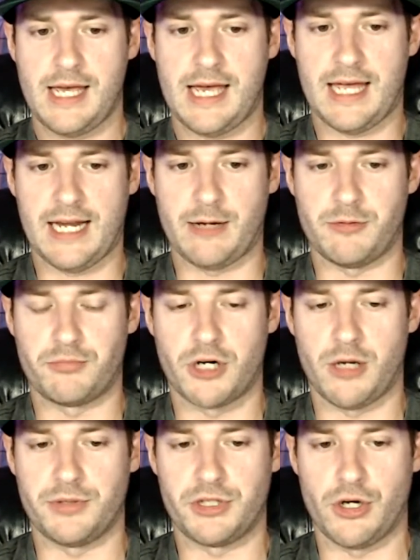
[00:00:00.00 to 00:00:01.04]
and I would
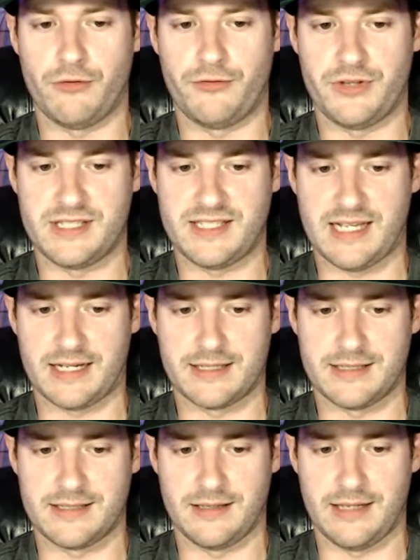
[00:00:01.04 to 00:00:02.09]
probably go for the second
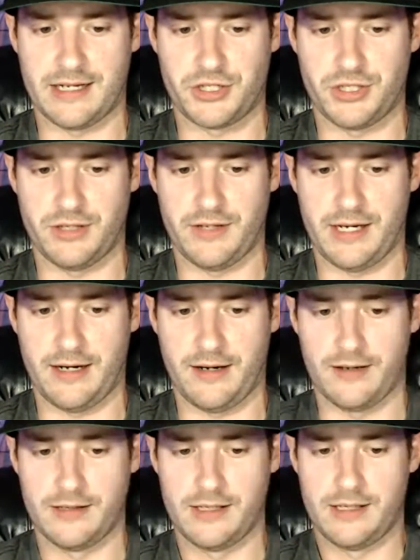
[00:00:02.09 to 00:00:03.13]
selection there